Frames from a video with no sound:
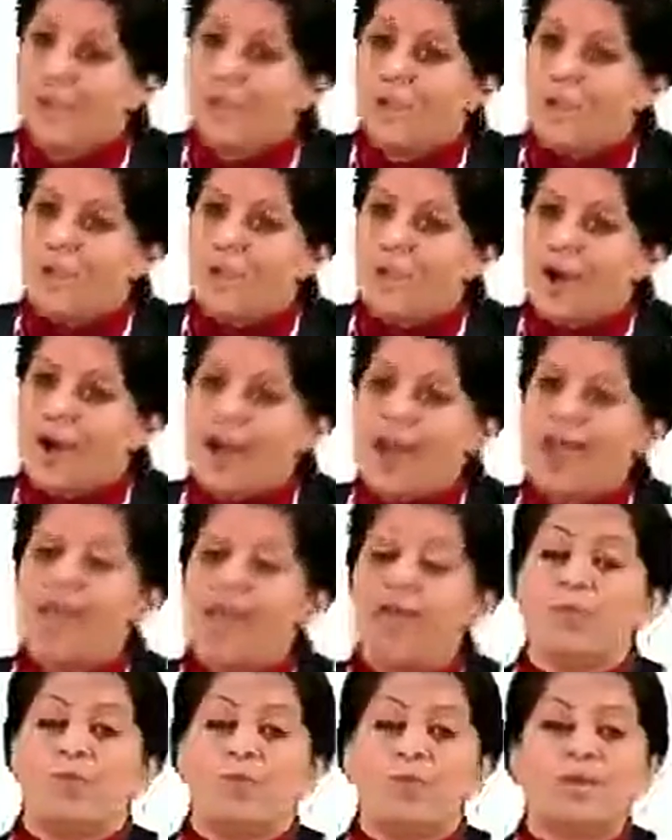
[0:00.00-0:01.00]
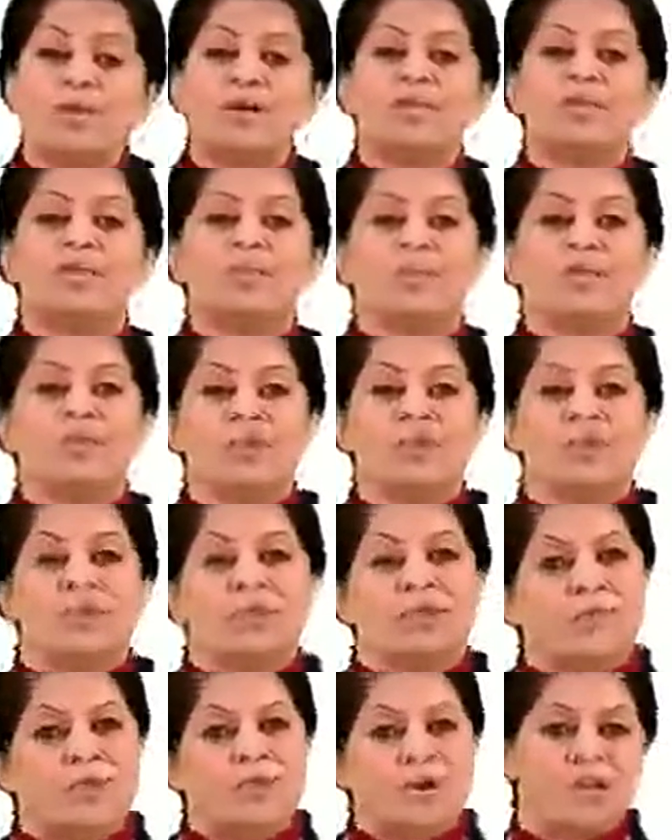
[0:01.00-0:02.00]
why were the
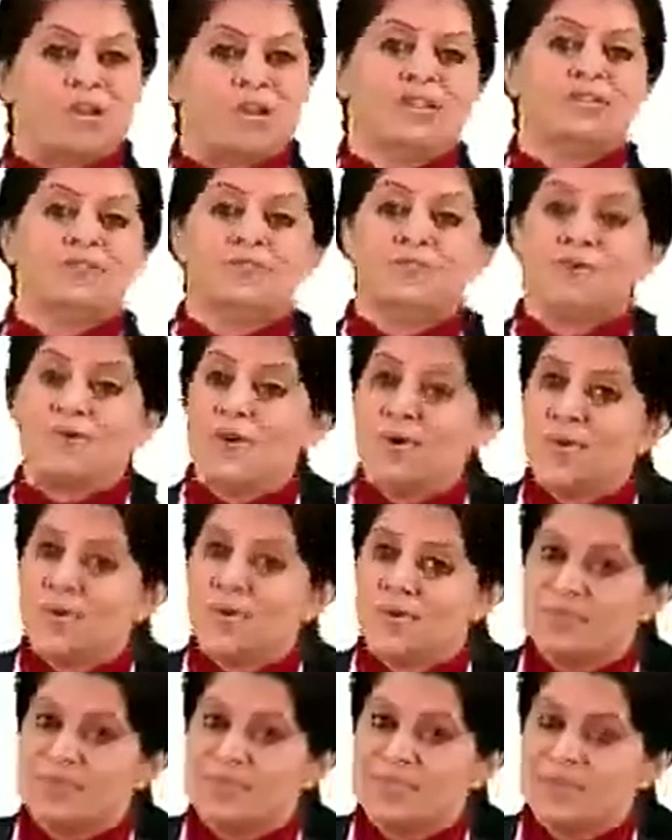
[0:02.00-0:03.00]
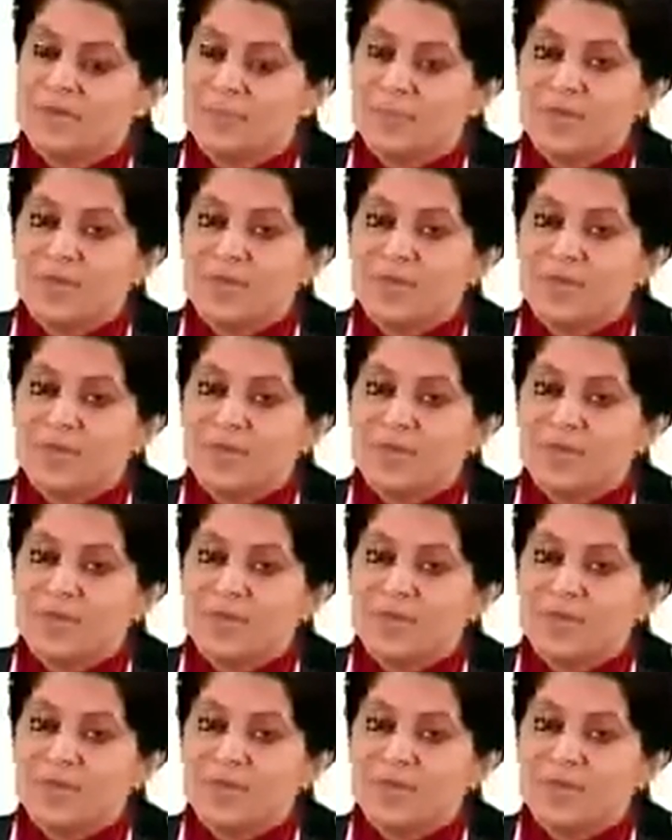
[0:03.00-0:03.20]
polar bodies formed?